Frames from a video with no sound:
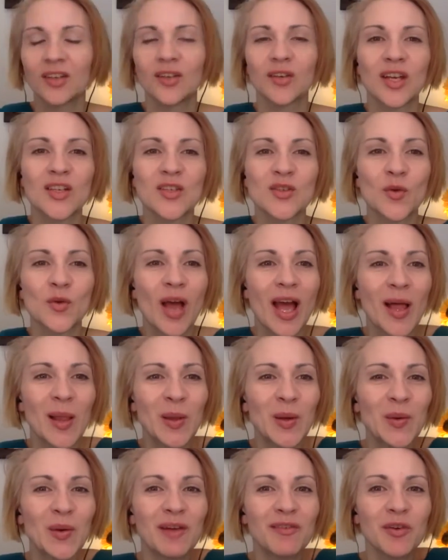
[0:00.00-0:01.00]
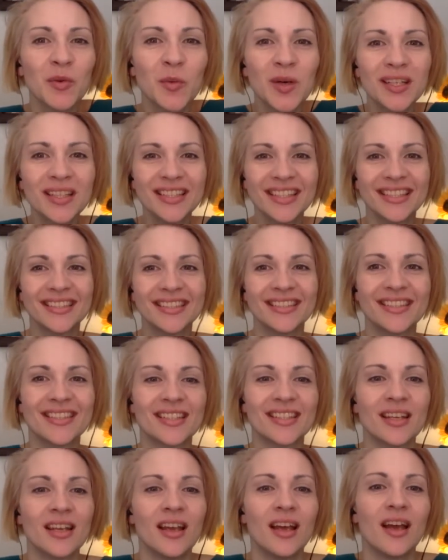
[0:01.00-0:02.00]
Okay, so hello everyone, and
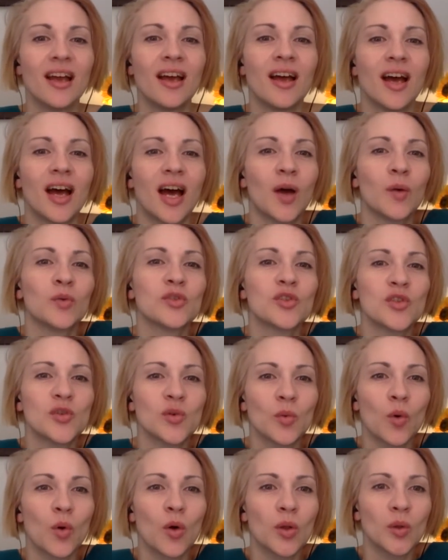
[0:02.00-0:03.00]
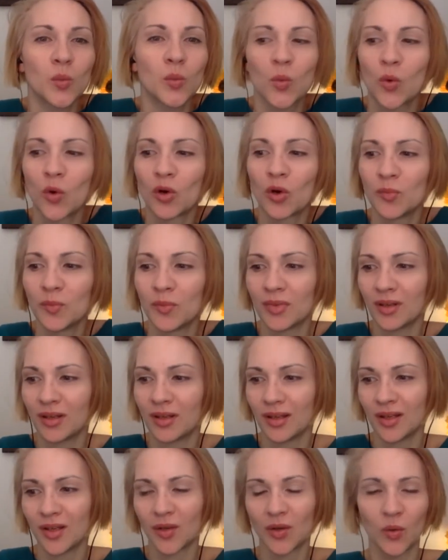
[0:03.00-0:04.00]
I wish you all a warm
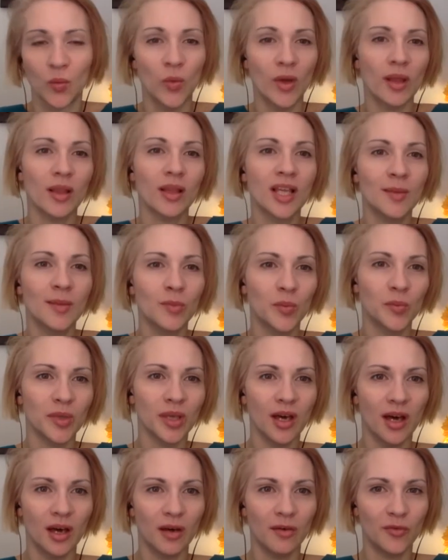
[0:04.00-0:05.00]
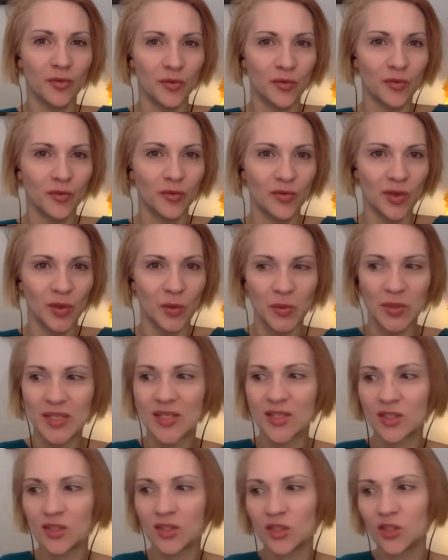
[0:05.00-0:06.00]
welcome on behalf of our
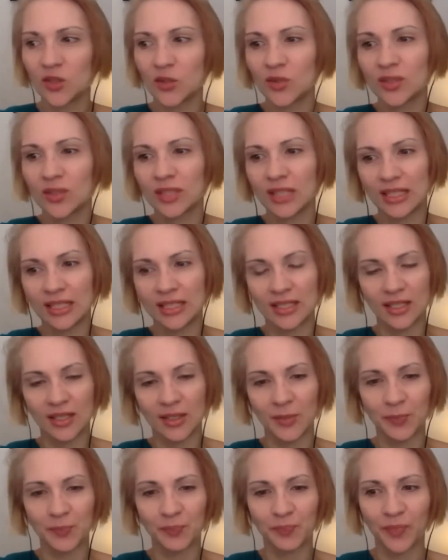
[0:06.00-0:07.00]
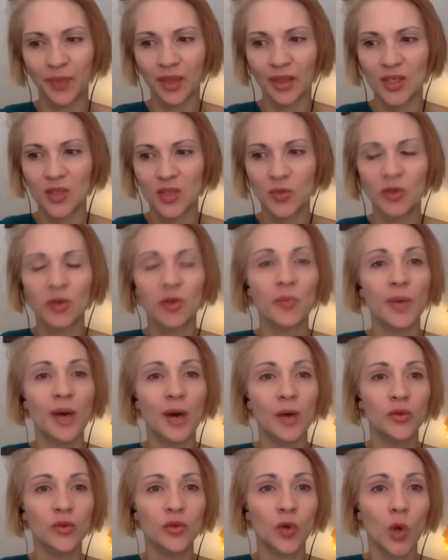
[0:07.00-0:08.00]
institute. And as we're
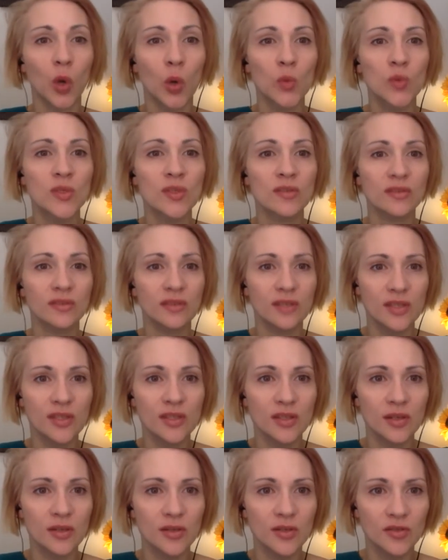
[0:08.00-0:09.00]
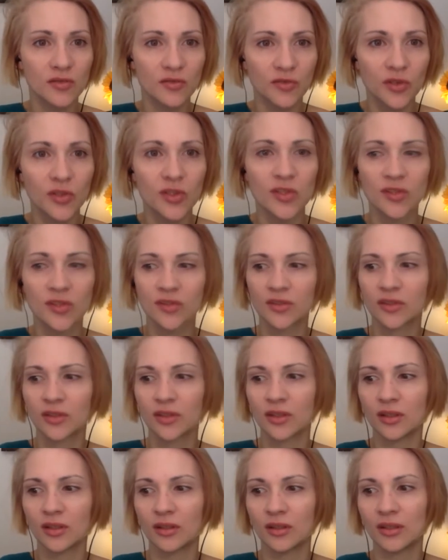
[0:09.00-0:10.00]
about to host this year's first
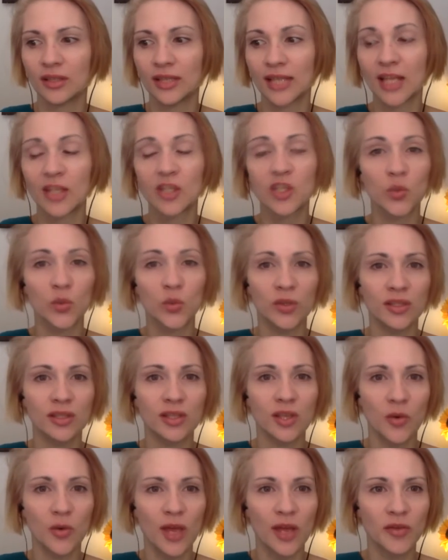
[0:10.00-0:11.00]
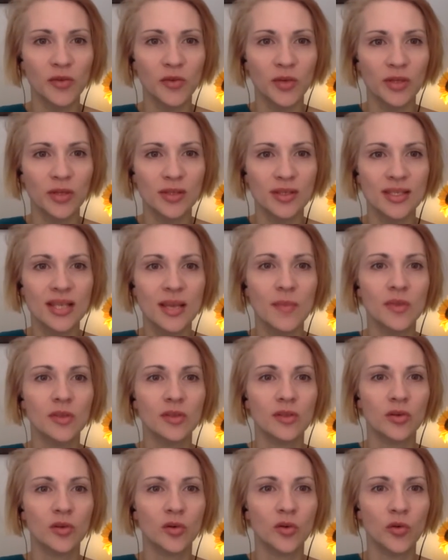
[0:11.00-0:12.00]
lecture within our annual
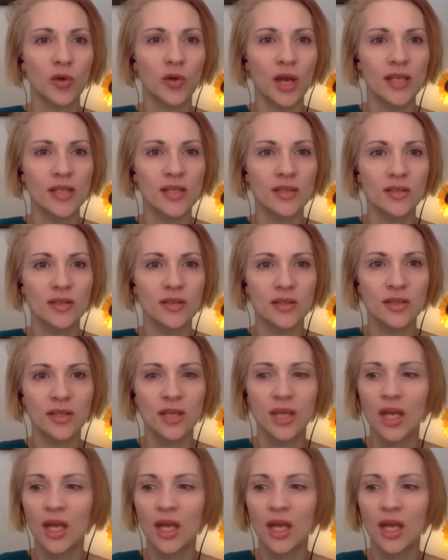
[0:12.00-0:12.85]
seminar, Horizons